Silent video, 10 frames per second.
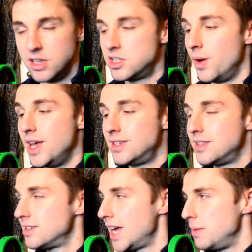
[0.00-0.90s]
So it is the
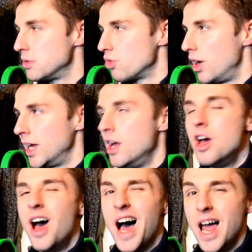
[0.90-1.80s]
same as running
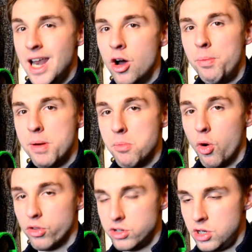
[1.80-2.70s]
a little bit
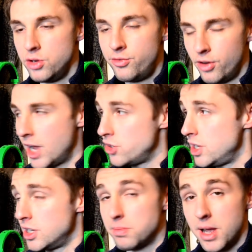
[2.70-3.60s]
more than 2 Full HD
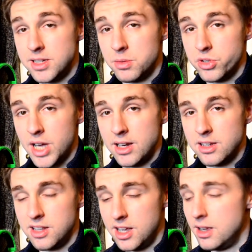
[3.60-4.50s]
displays
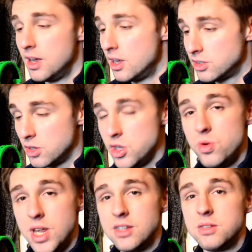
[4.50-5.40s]
simultaneously. So you
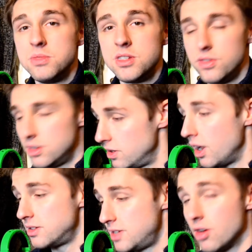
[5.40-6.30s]
need some
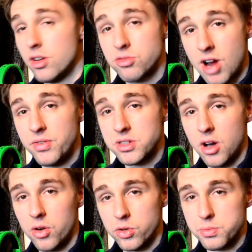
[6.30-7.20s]
like serious graphics
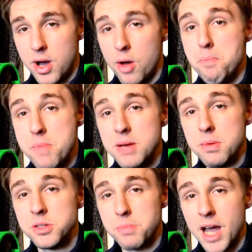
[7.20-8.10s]
card horsepower. Minimum
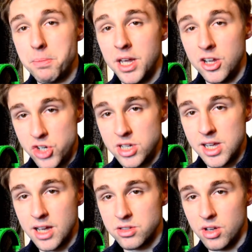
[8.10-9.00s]
spec being a
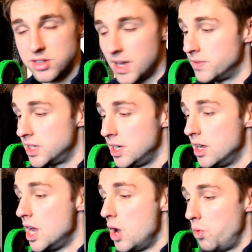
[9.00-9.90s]
GTX 970,
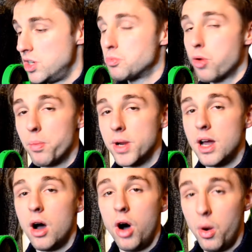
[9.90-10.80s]
which is probably,
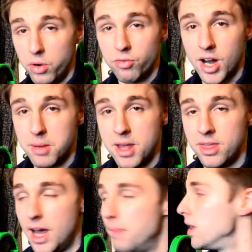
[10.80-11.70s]
I wouldn't recommend
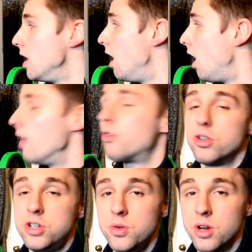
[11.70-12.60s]
that. I've got
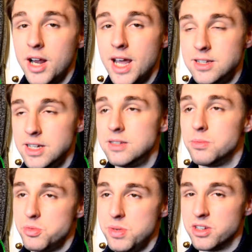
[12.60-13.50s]
2 980s,
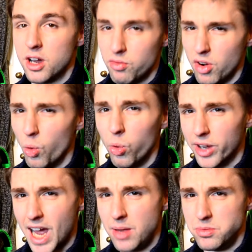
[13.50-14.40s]
which means I can run all the
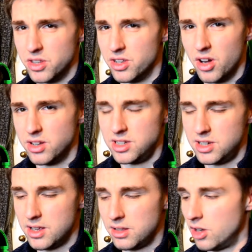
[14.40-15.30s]
games at the 90
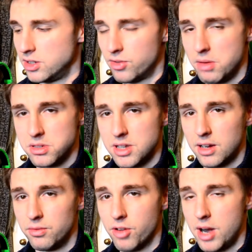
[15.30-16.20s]
frames a
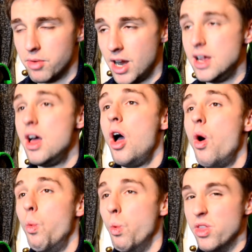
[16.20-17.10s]
second frame rate
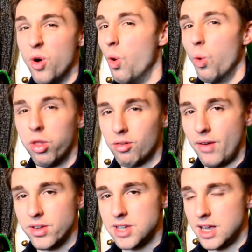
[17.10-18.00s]
with all the
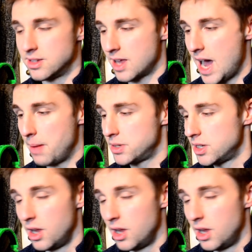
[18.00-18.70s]
graphics settings capped.